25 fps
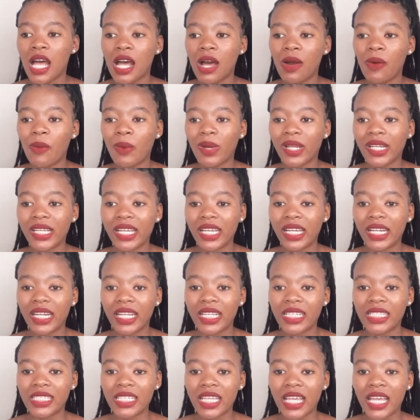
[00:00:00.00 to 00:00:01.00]
what can
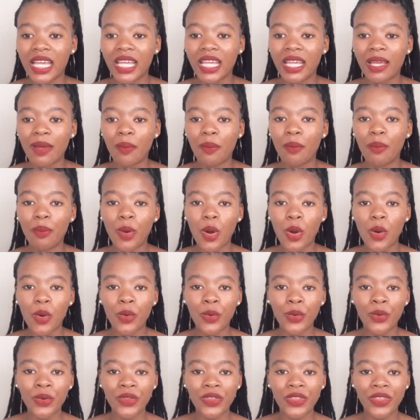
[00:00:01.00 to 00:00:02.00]
I say,
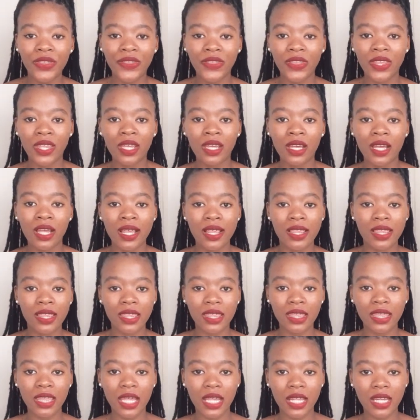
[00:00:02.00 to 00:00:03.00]
both
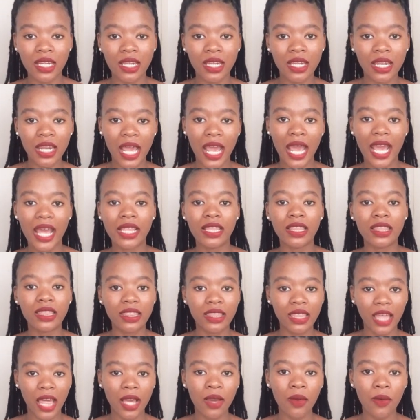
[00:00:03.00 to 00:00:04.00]
thin and
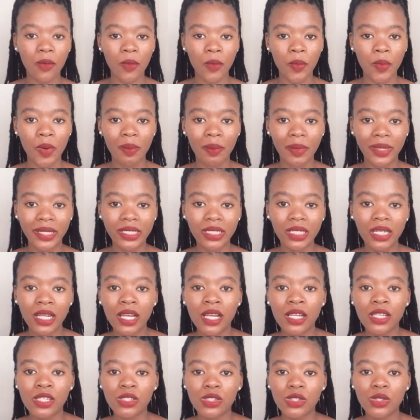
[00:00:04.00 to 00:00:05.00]
thick women.
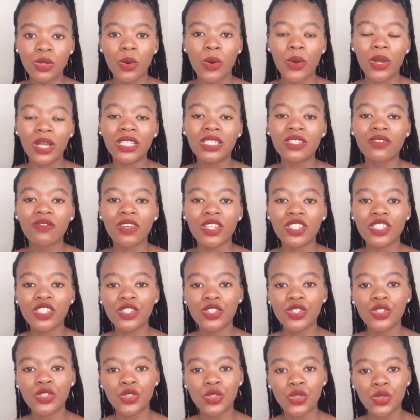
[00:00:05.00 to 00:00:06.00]
So it's
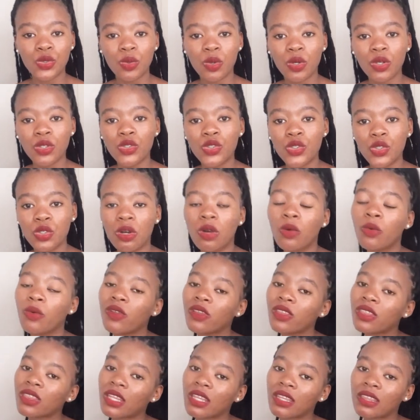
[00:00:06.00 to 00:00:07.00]
Fashion Duo, duo
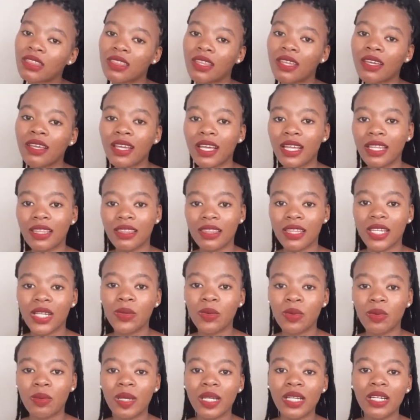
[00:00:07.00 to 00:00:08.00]
with thick and thin
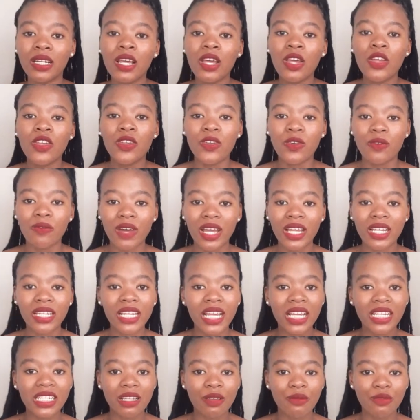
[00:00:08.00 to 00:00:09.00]
women. You find
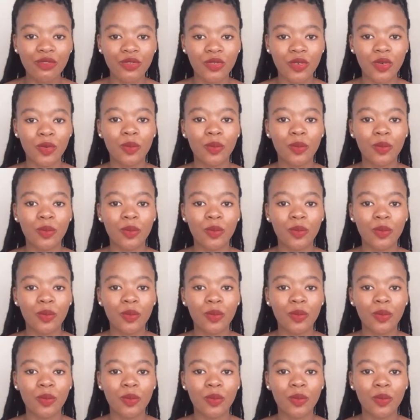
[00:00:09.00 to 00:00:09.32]
items for